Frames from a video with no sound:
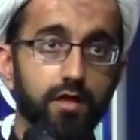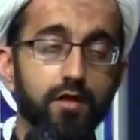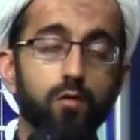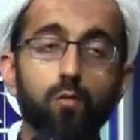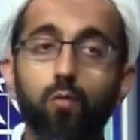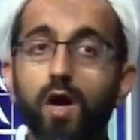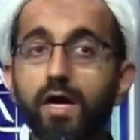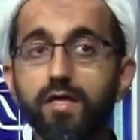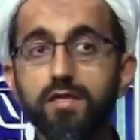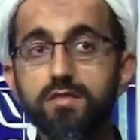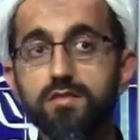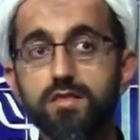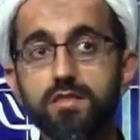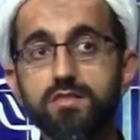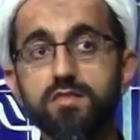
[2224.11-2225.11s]
Now, why
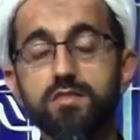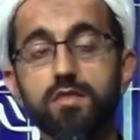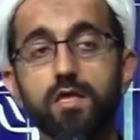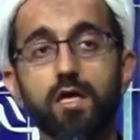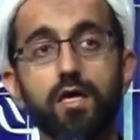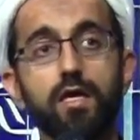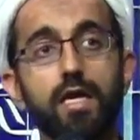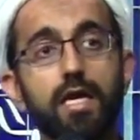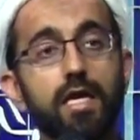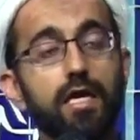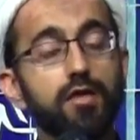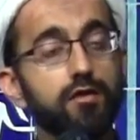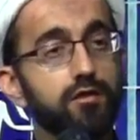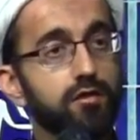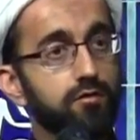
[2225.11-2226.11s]
is this?
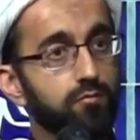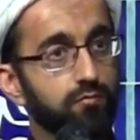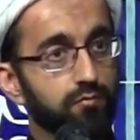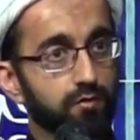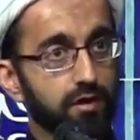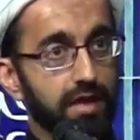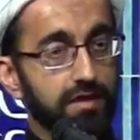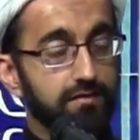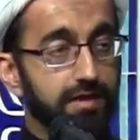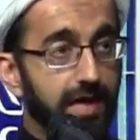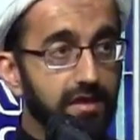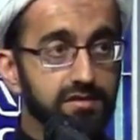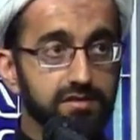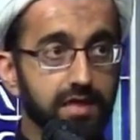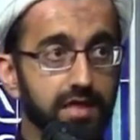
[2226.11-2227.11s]
At
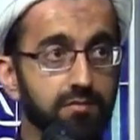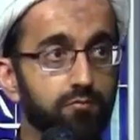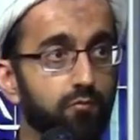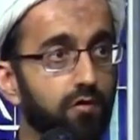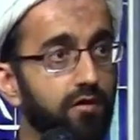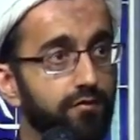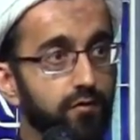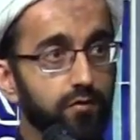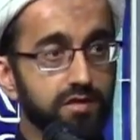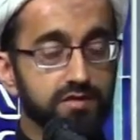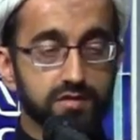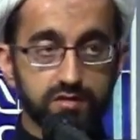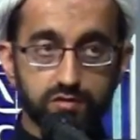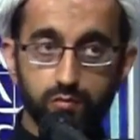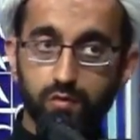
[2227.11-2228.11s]
that time, one of the
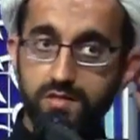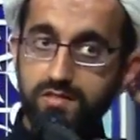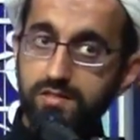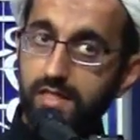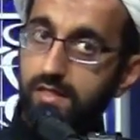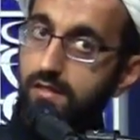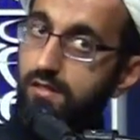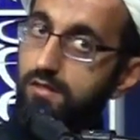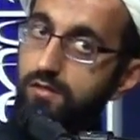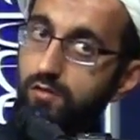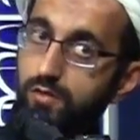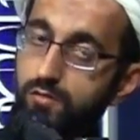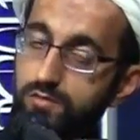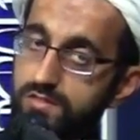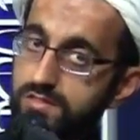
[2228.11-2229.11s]
reasons was that,
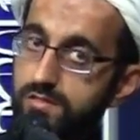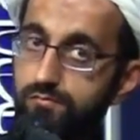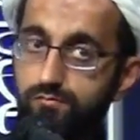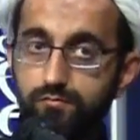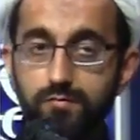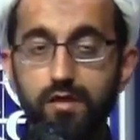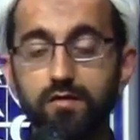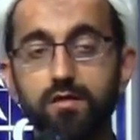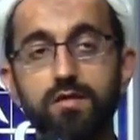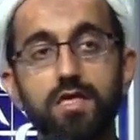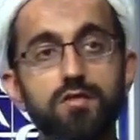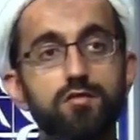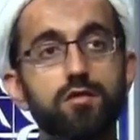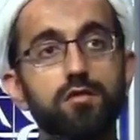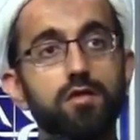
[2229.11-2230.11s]
it was in the
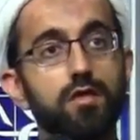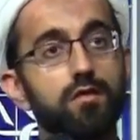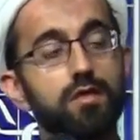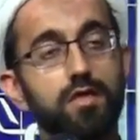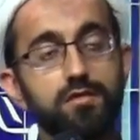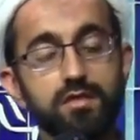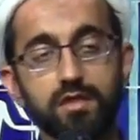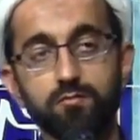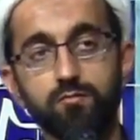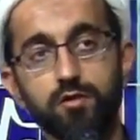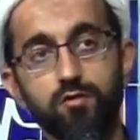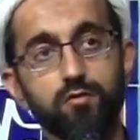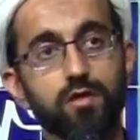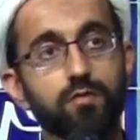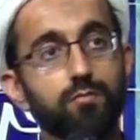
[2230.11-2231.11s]
desert. At that time,
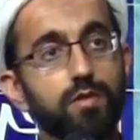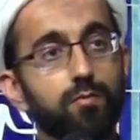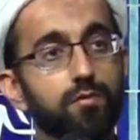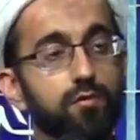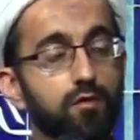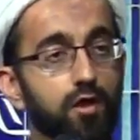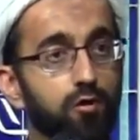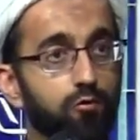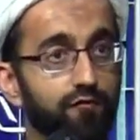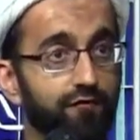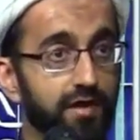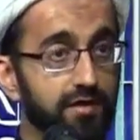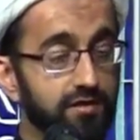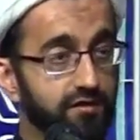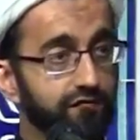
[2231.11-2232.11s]
like people would
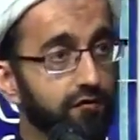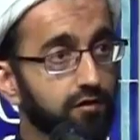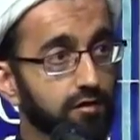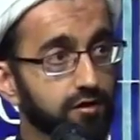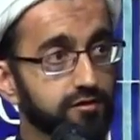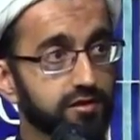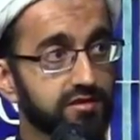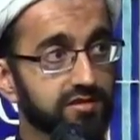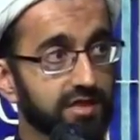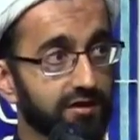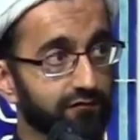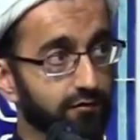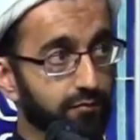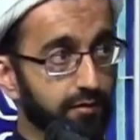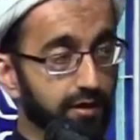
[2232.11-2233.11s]
find it difficult to
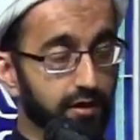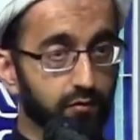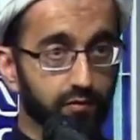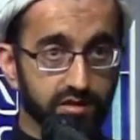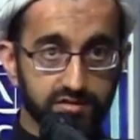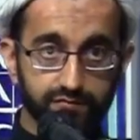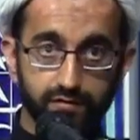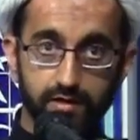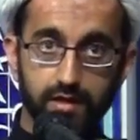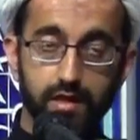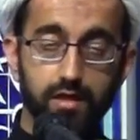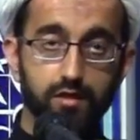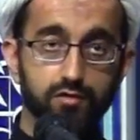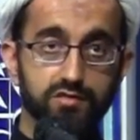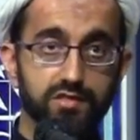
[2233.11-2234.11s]
stand for prayer when it's very
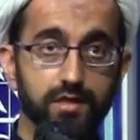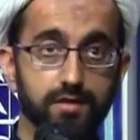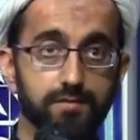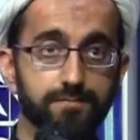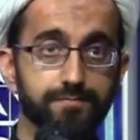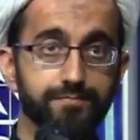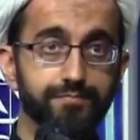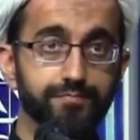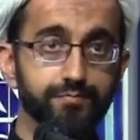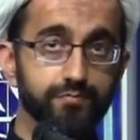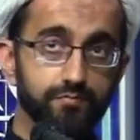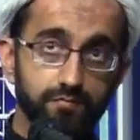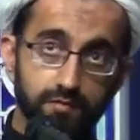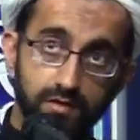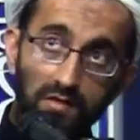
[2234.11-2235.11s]
hot outside.
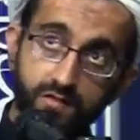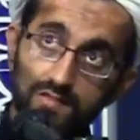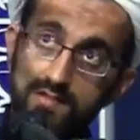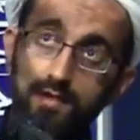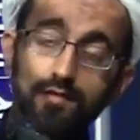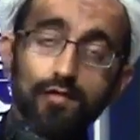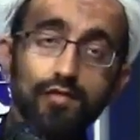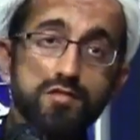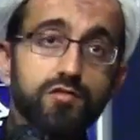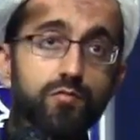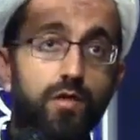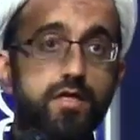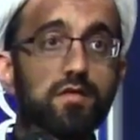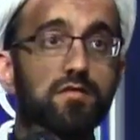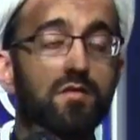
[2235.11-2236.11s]
The sun is
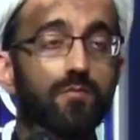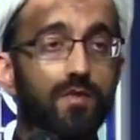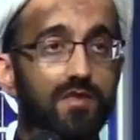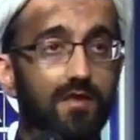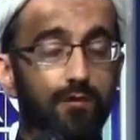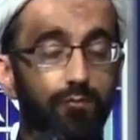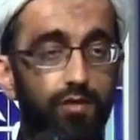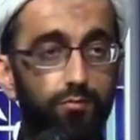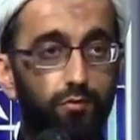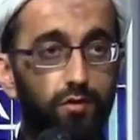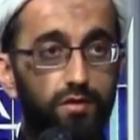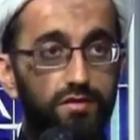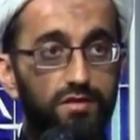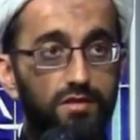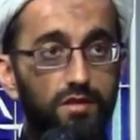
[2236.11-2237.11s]
right at the
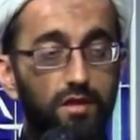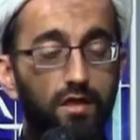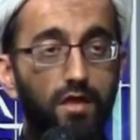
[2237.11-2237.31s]
midpoint.